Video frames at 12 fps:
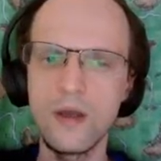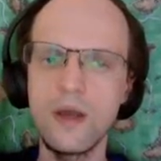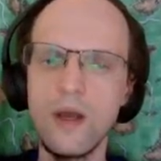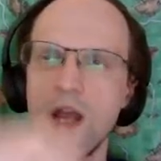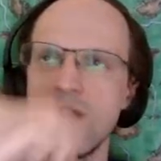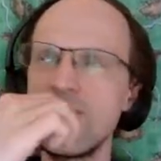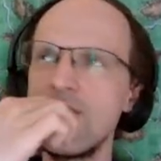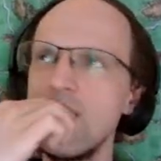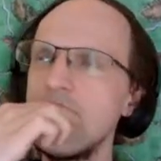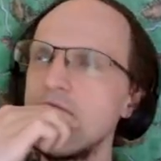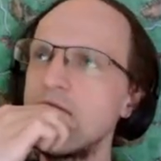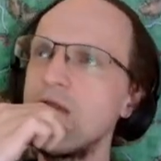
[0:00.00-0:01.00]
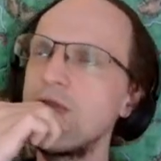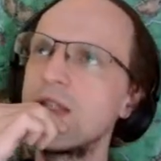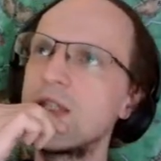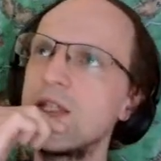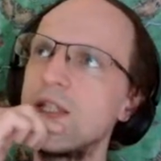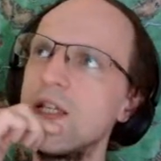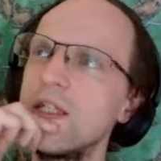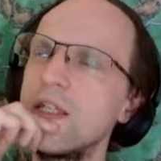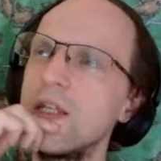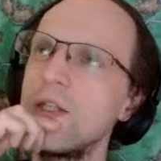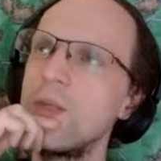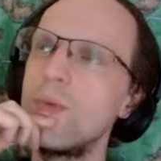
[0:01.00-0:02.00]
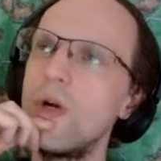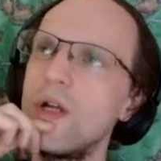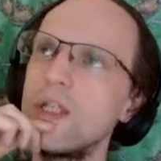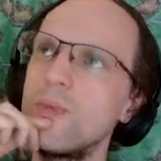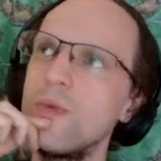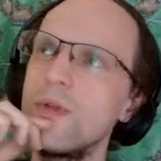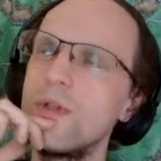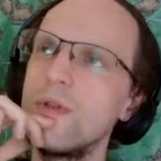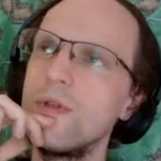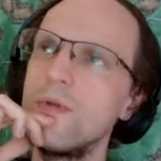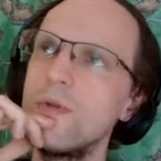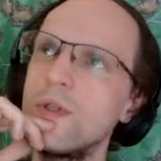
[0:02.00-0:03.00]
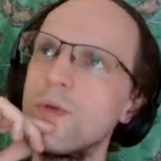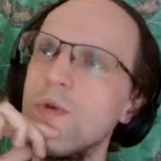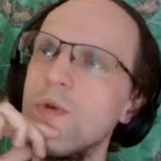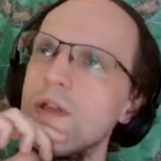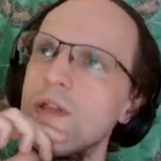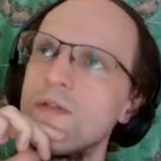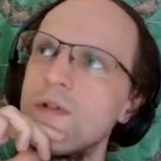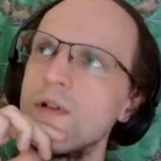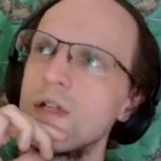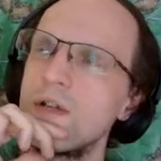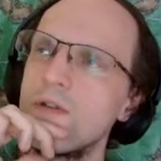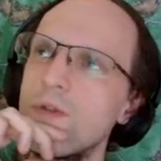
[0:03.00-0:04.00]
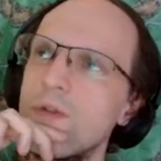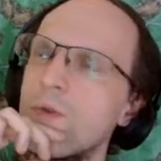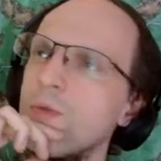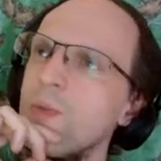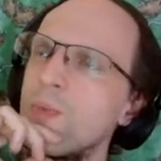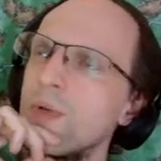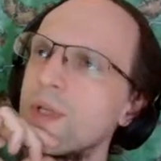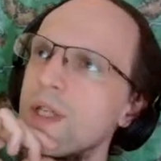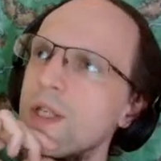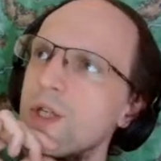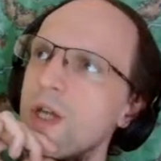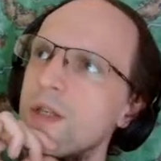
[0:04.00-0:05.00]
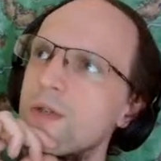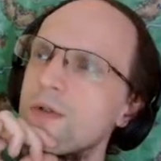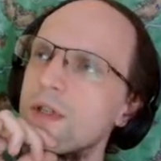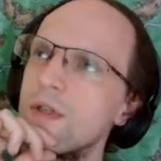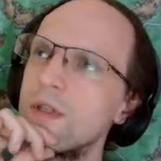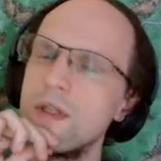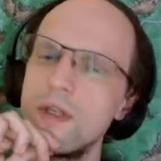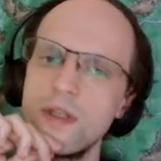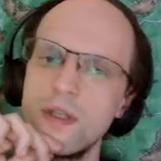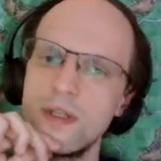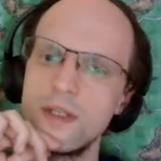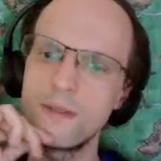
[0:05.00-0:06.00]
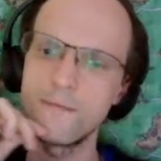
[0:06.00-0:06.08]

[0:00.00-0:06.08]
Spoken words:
I think it's even statistically impossible to lose. What is there, like a 3% chance or something like this?